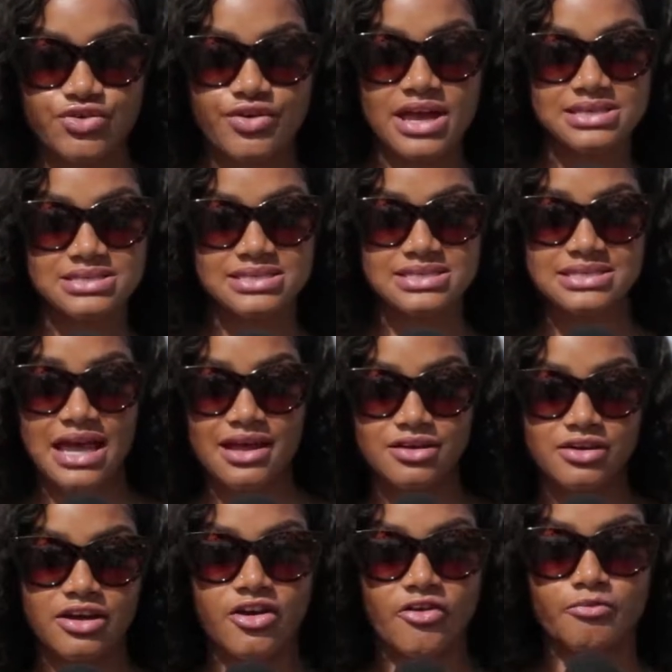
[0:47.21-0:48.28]
raised the
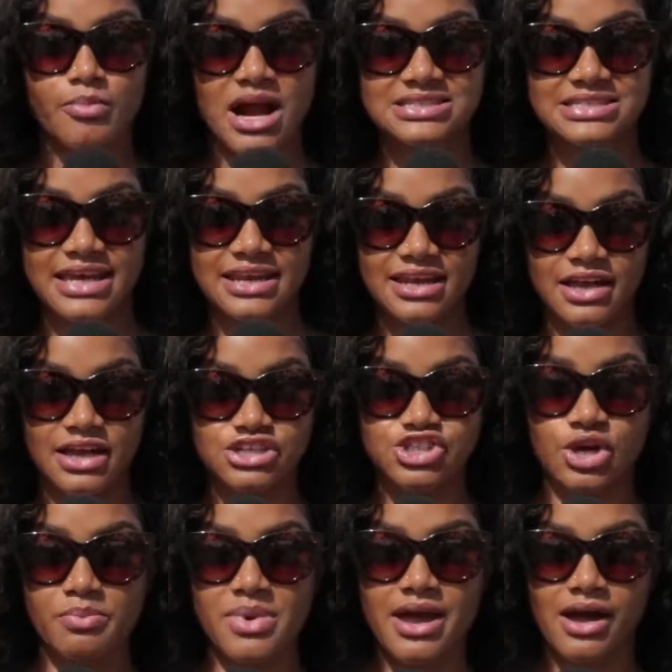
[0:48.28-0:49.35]
standard of bartending in
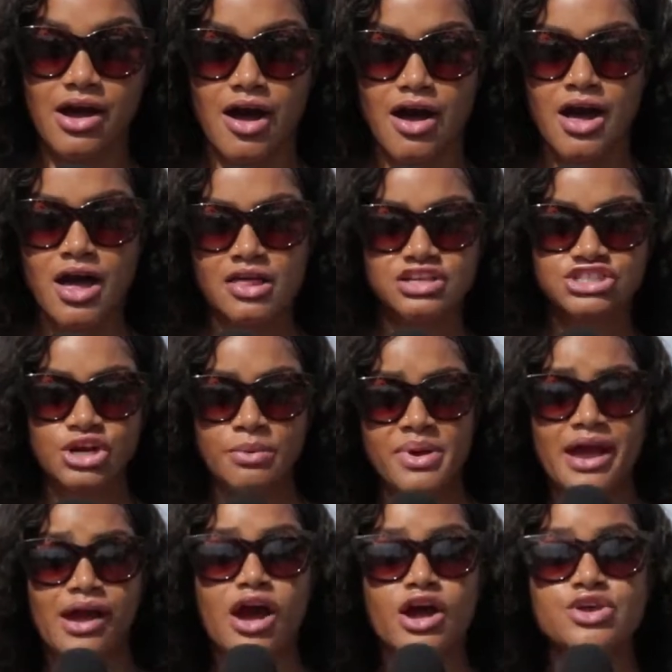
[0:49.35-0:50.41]
Jamaica, the
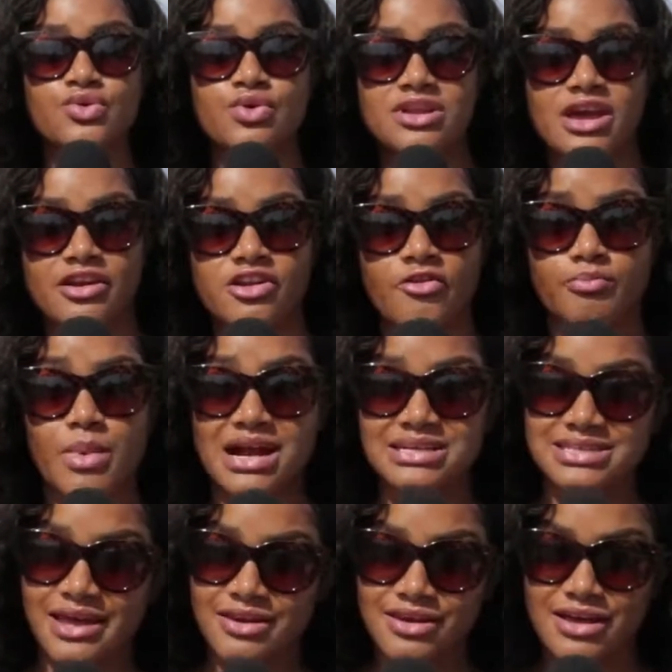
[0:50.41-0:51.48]
Jamaica Union of
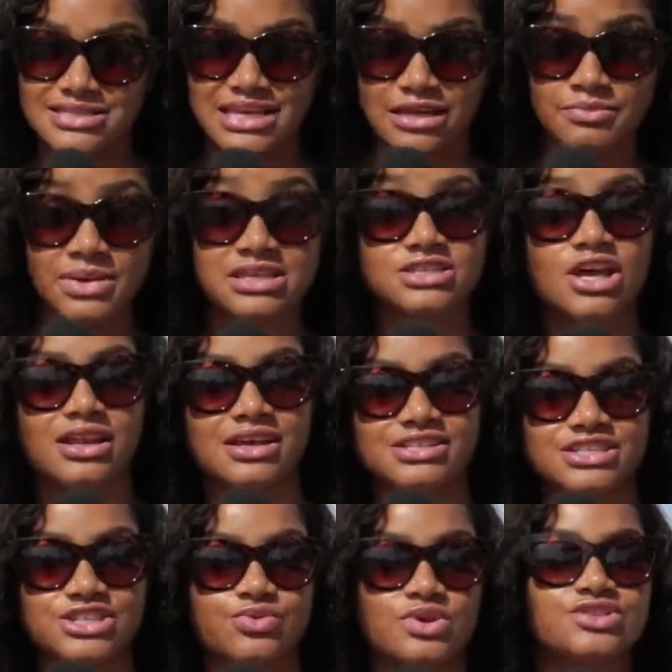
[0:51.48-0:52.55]
Bartenders and
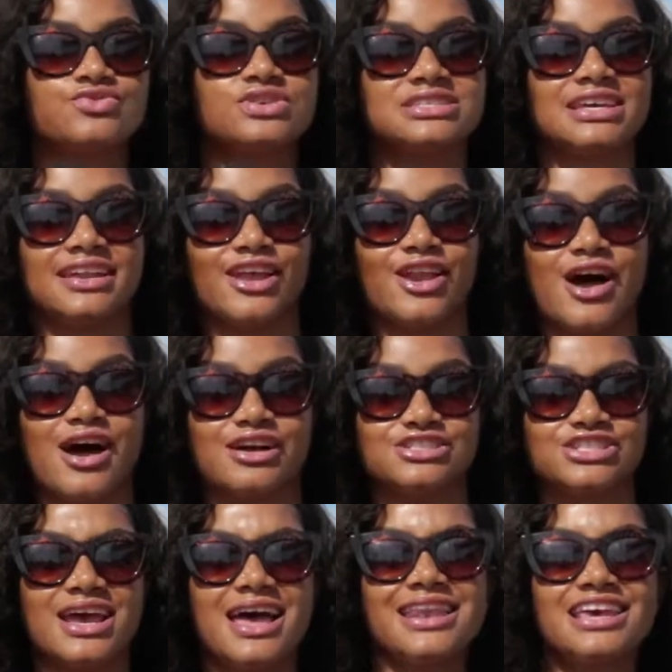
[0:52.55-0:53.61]
Mixologists was recently
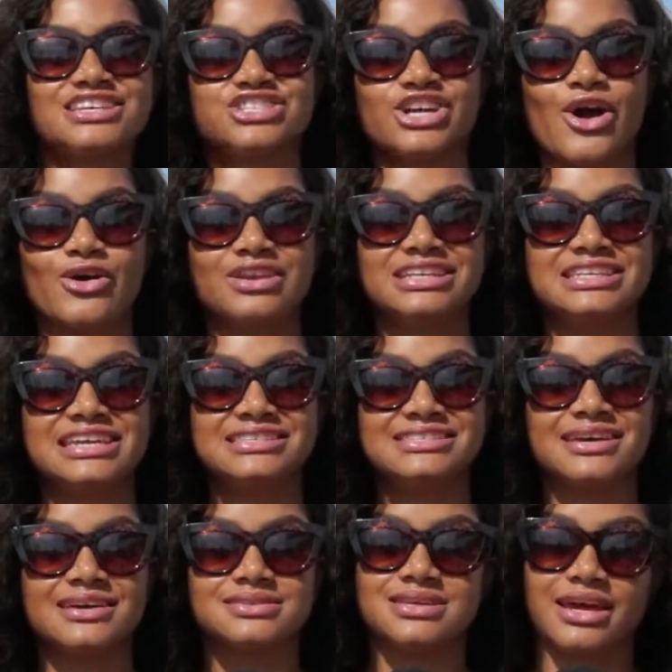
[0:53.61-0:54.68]
launched. Let's check out the
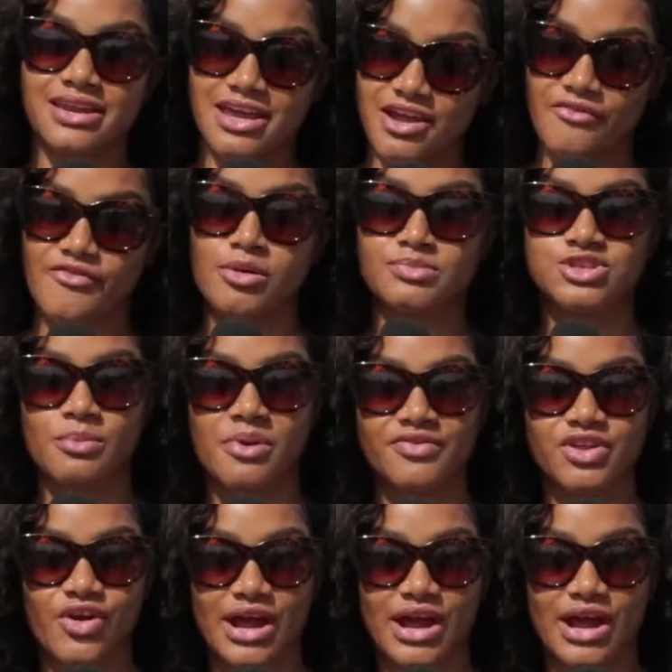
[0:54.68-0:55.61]
details and hear from some of the